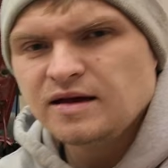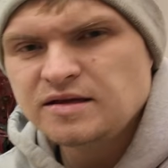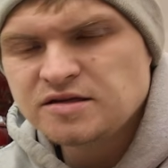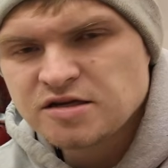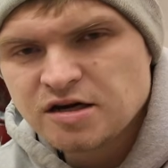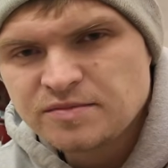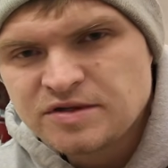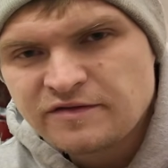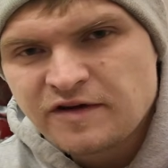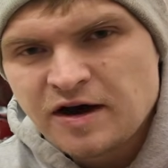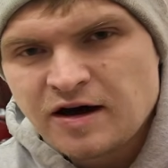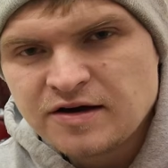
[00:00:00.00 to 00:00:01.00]
In terms
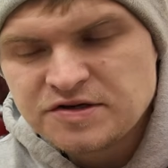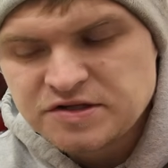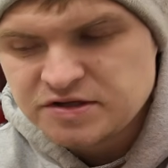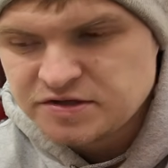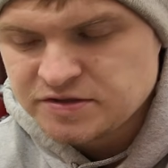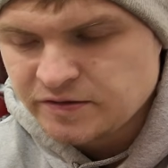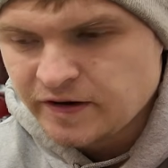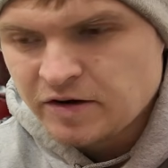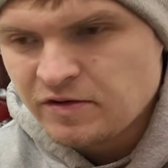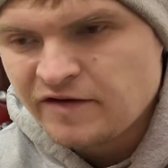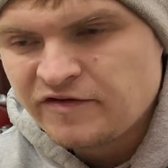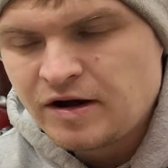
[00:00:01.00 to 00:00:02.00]
of cost, just throwing a
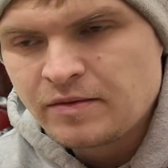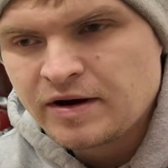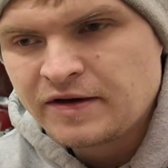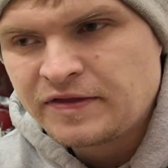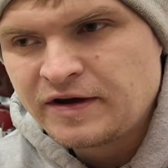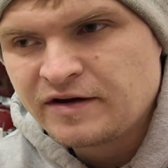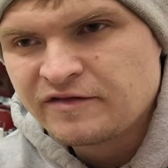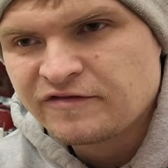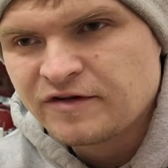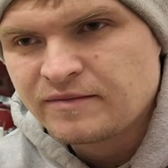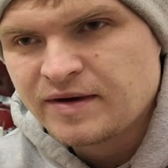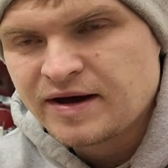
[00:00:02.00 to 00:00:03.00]
rough number out there
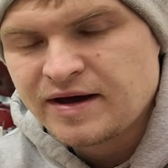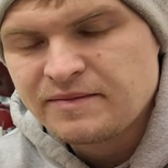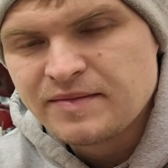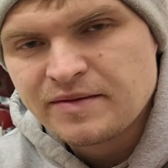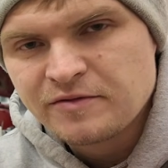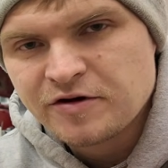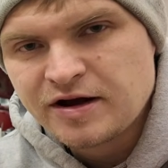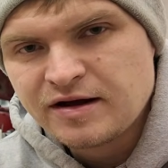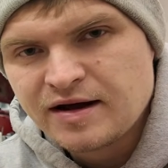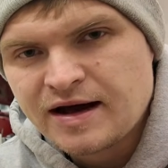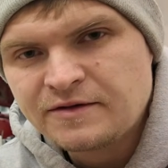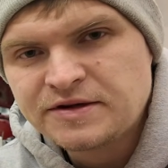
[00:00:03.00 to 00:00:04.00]
from my
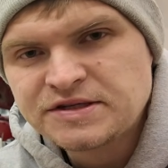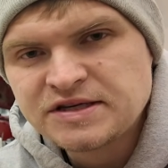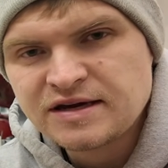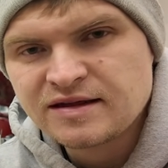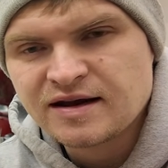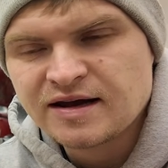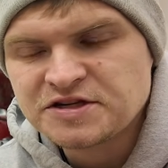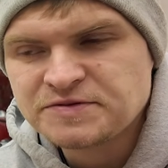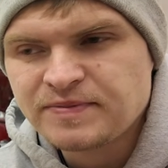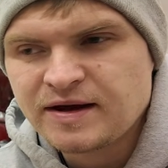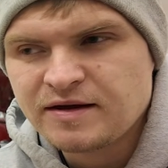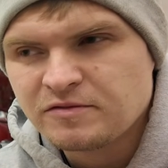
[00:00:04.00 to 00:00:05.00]
memory, I would say that I
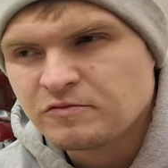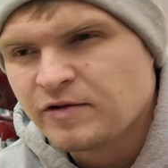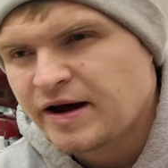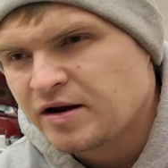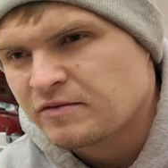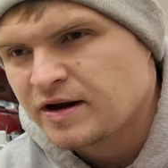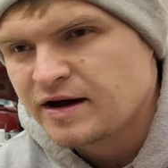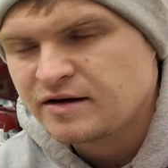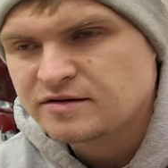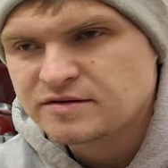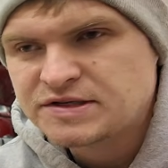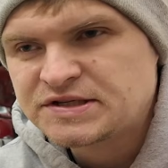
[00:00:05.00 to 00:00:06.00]
spent right
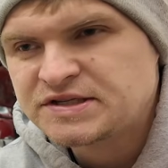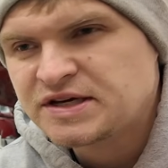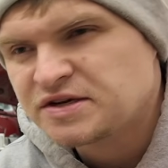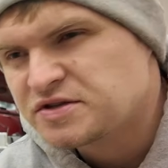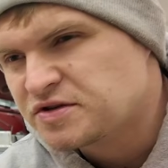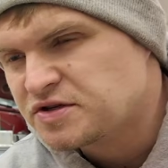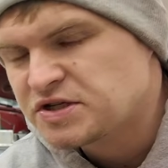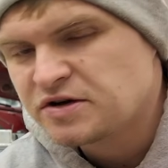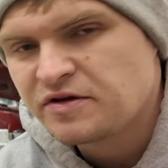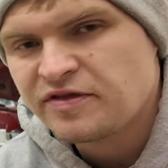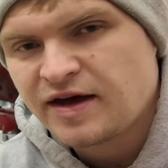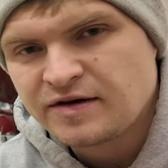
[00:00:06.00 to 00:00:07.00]
around $6,000
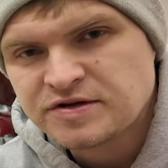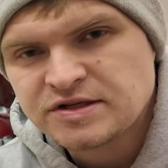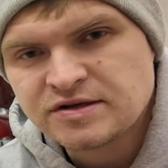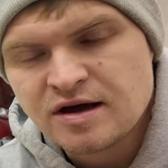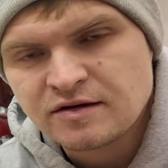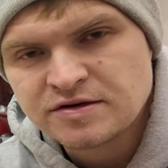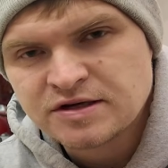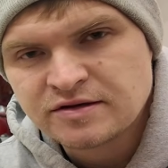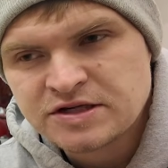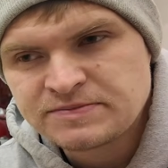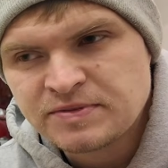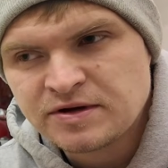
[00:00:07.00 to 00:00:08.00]
or so on
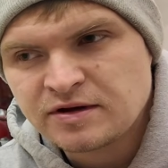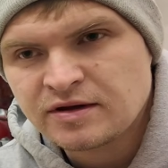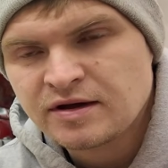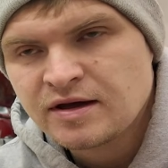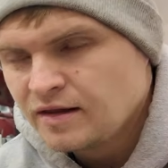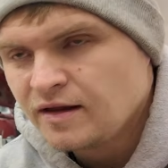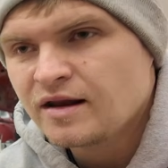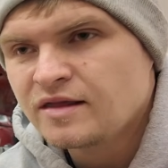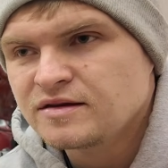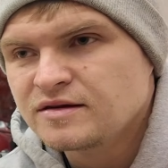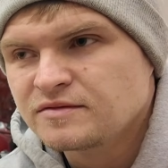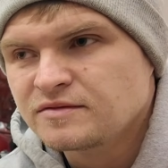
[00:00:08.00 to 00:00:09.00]
this build. A lot of
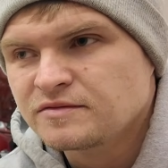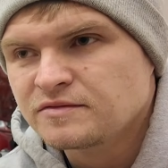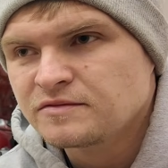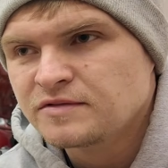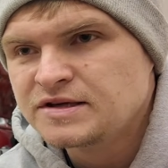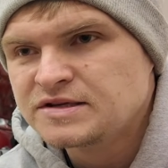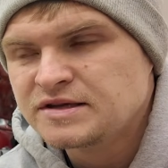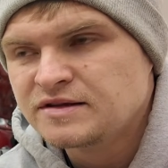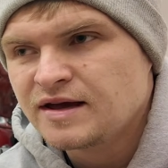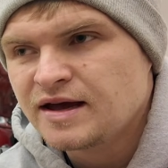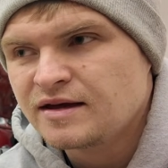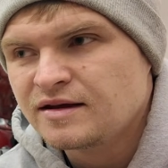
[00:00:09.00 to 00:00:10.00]
the reason
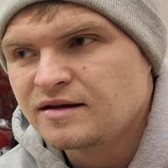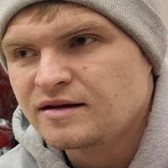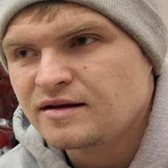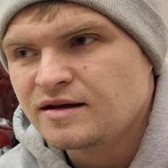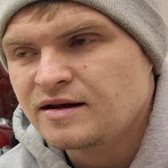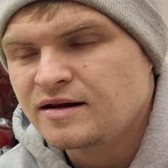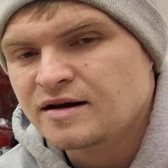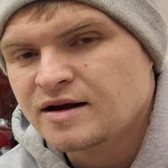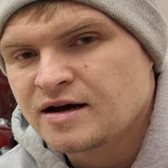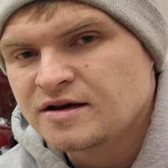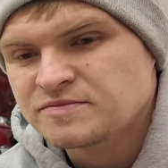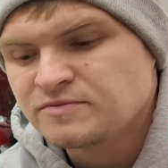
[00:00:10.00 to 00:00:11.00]
that it didn't
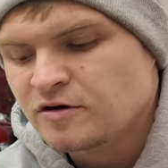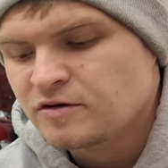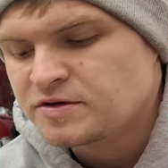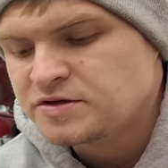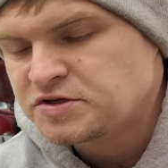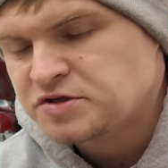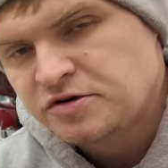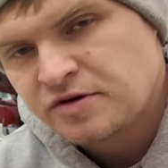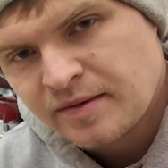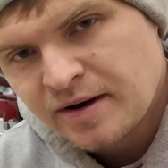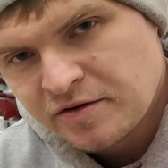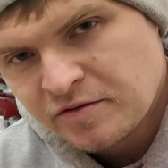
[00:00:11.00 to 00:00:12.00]
cost more was just
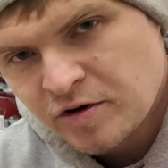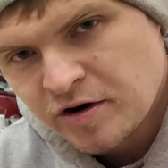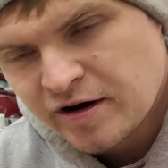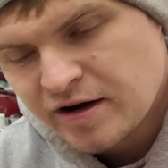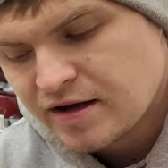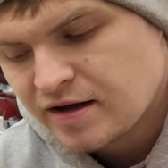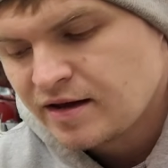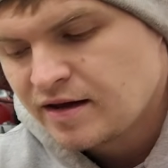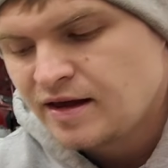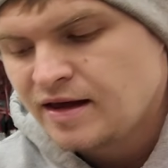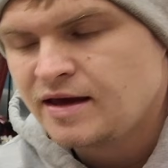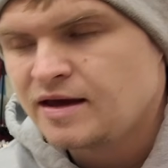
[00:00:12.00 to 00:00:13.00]
doing my own work
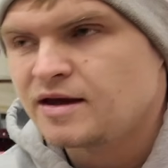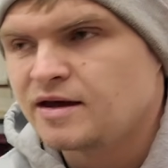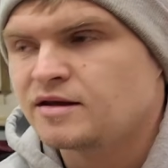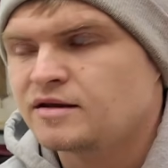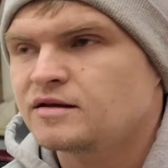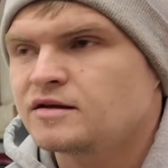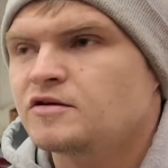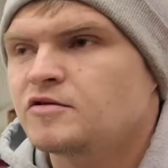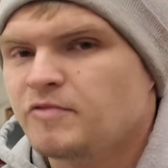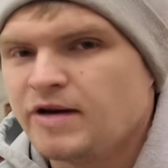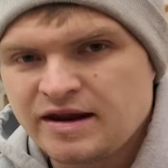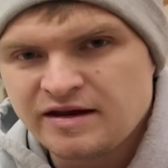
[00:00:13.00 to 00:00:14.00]
and
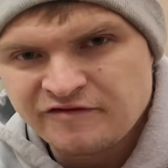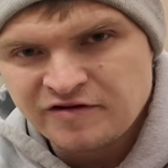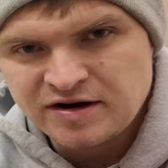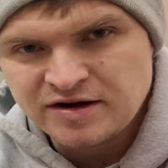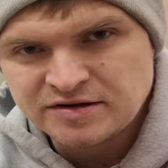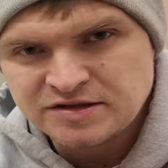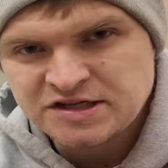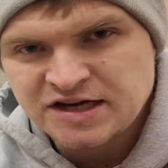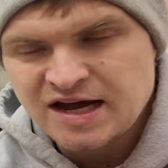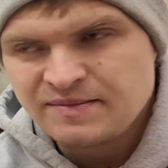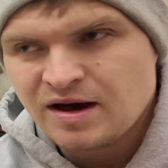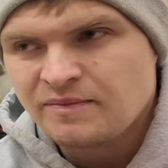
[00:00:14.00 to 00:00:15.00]
waiting for deals to
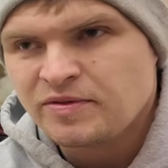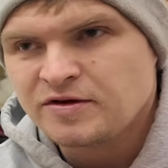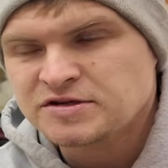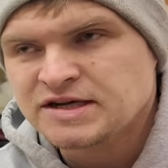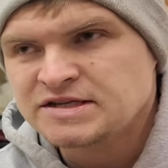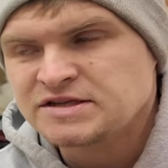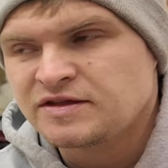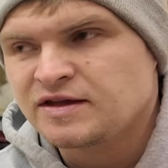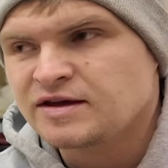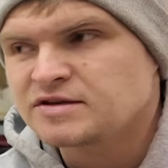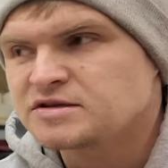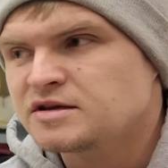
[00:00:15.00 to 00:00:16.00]
come up and those kinds of
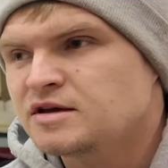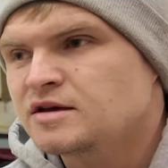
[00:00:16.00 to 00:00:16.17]
things.